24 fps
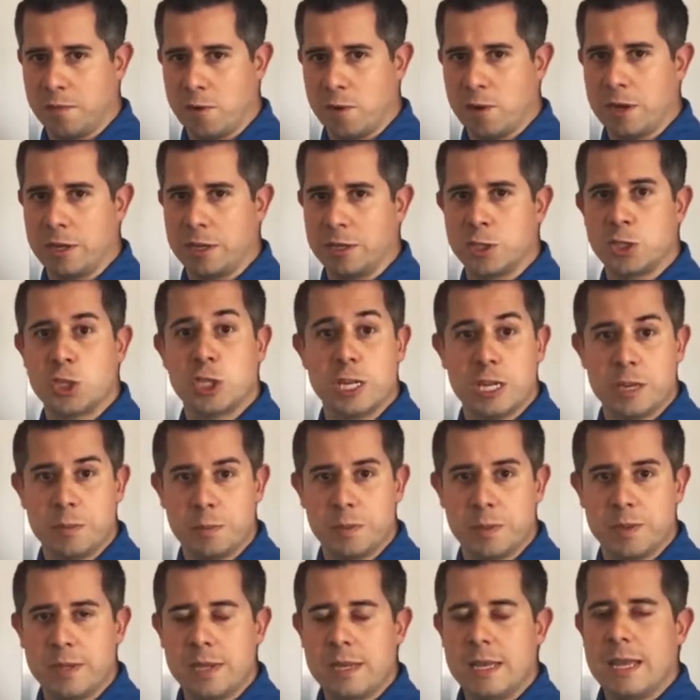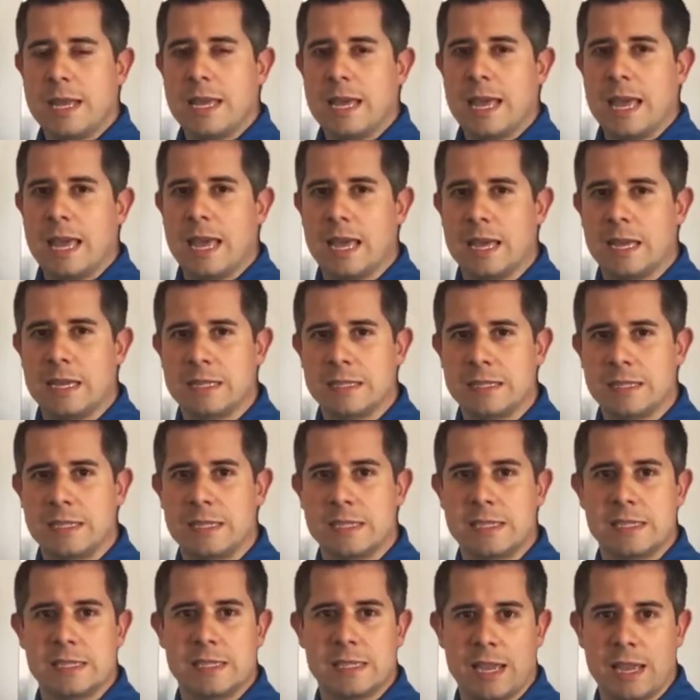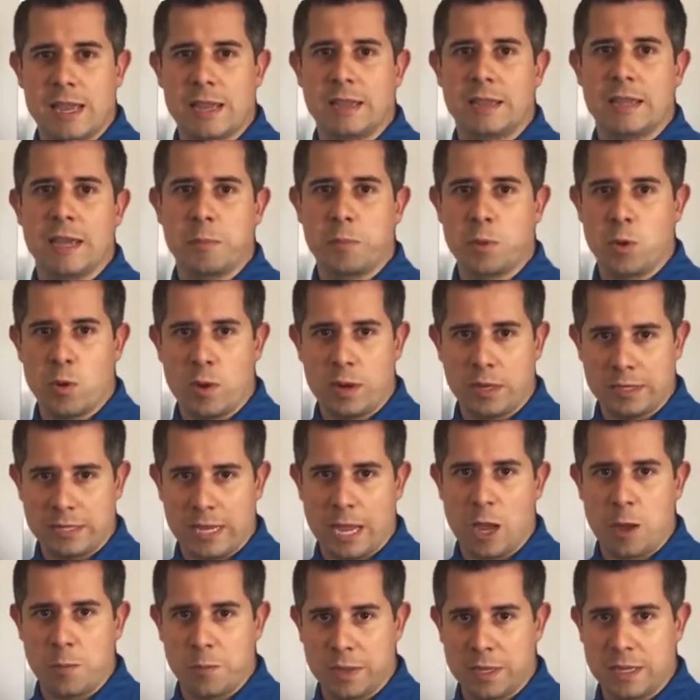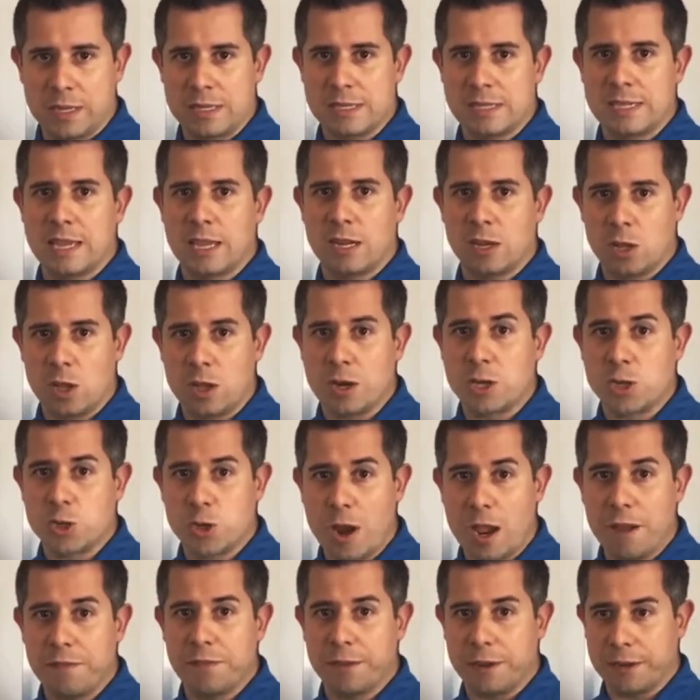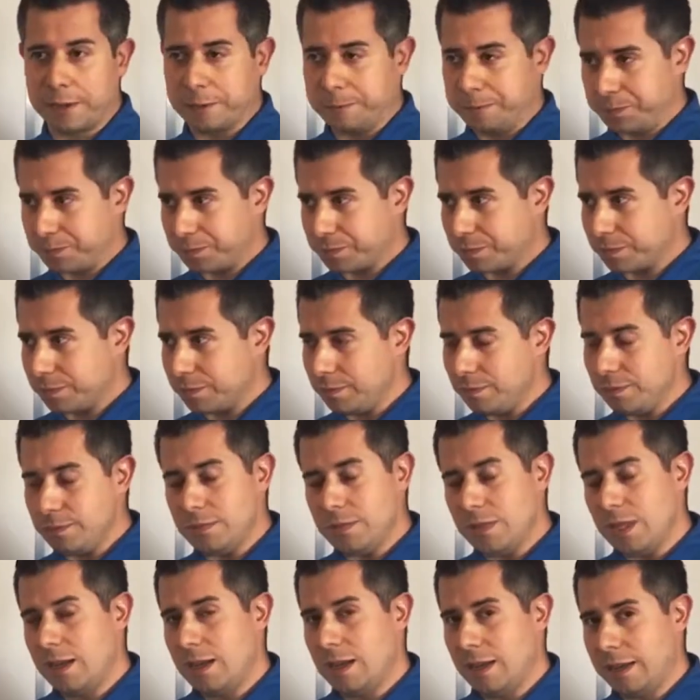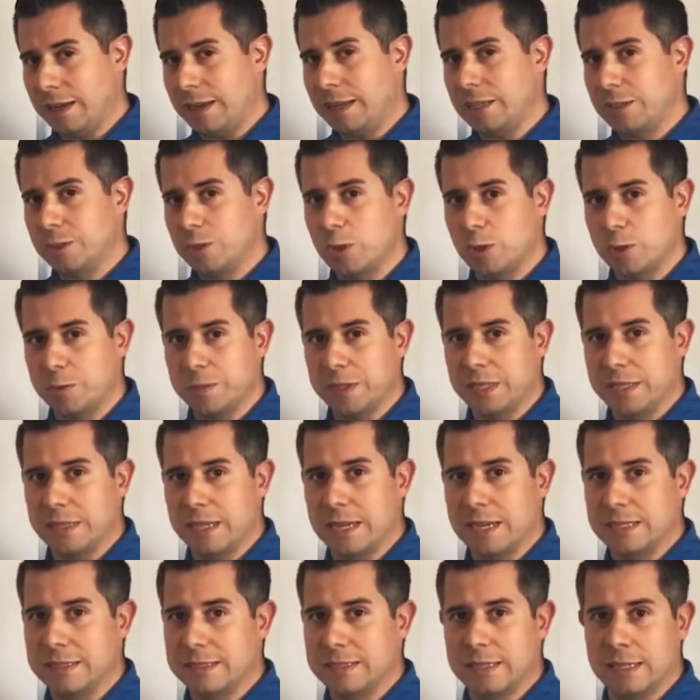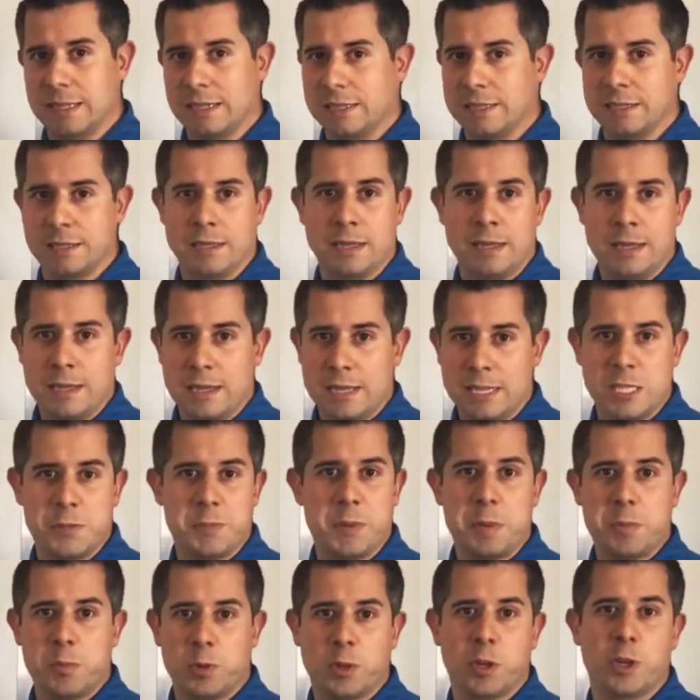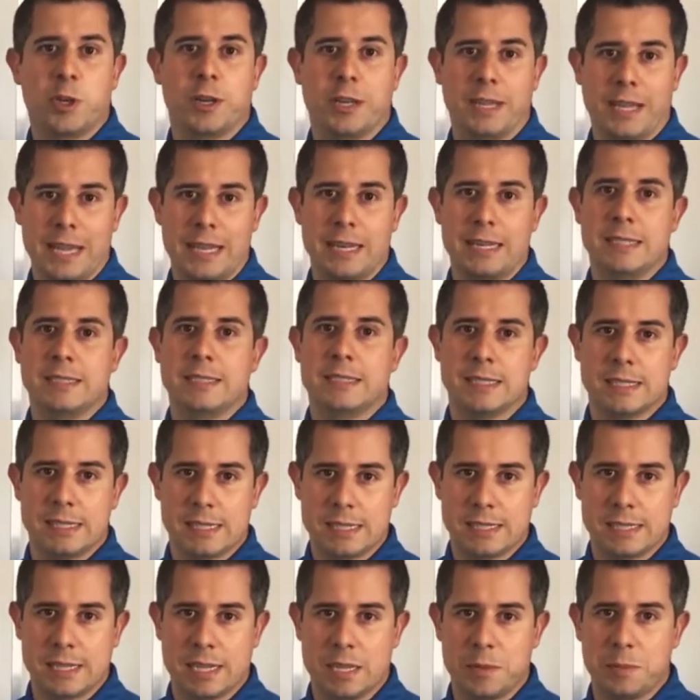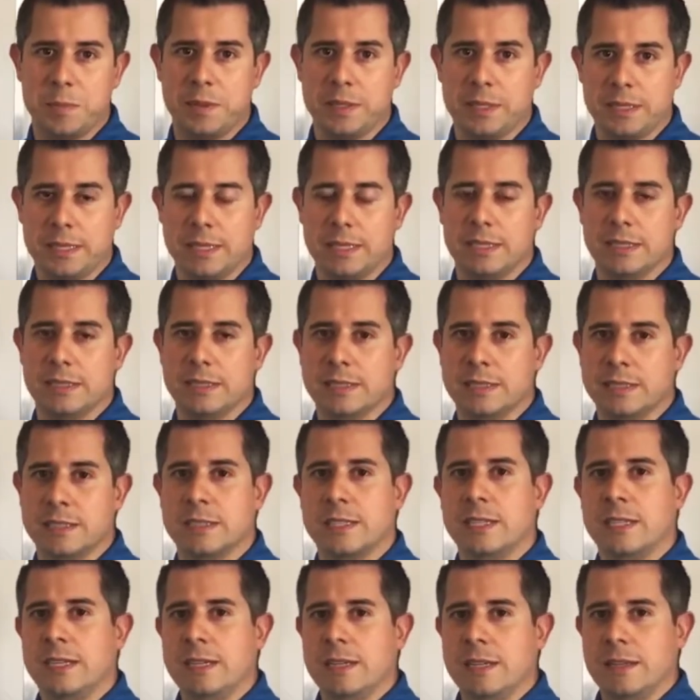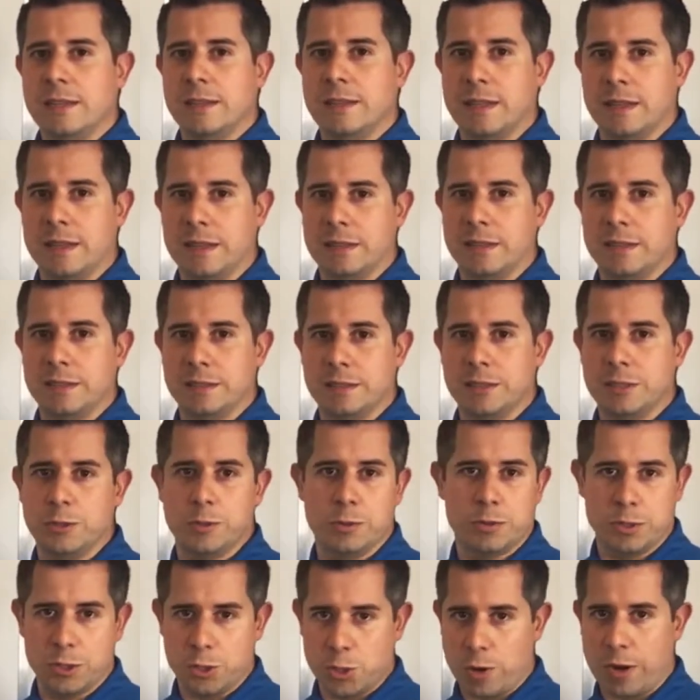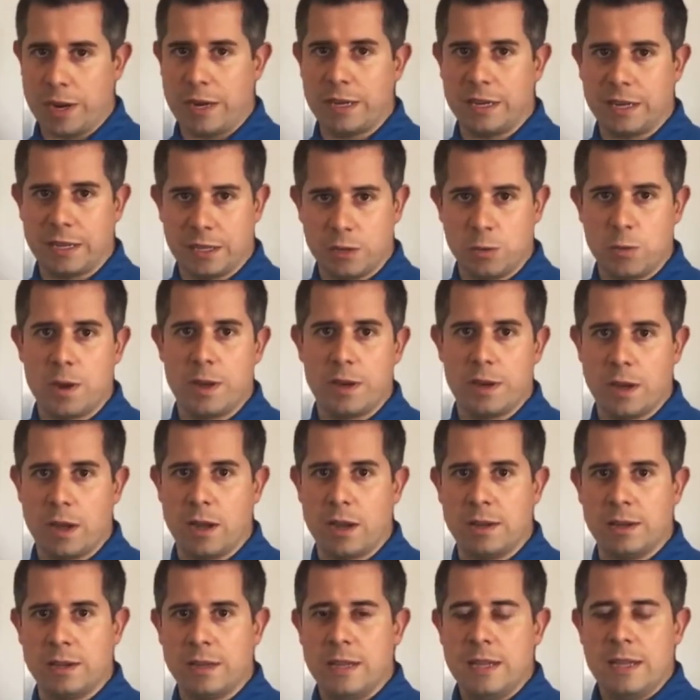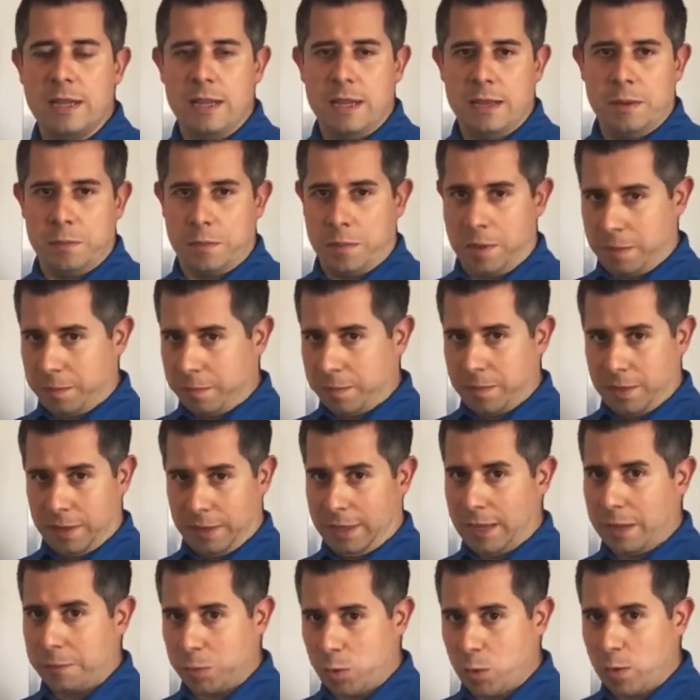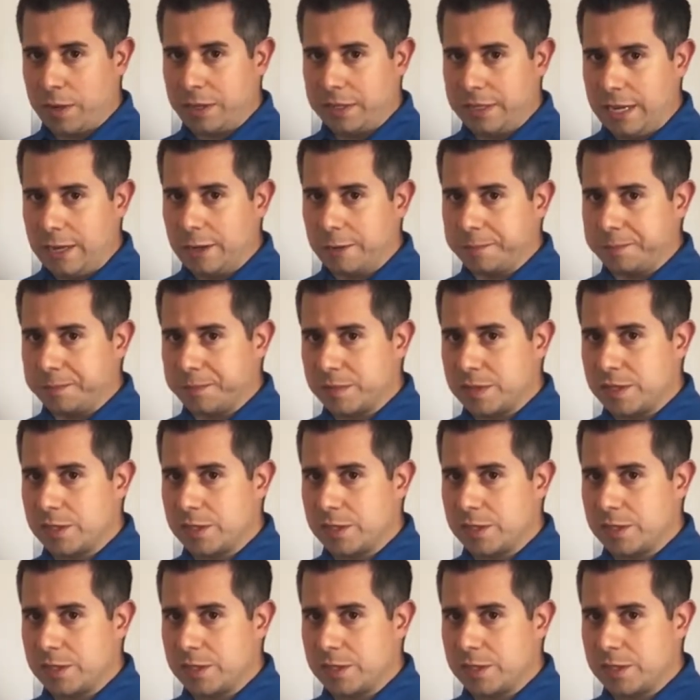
very cheap, and his site kept going down because he had a lot of traffic. And he told me that his people couldn't get into the site because they needed to do the training and whatnot, but it kept going down.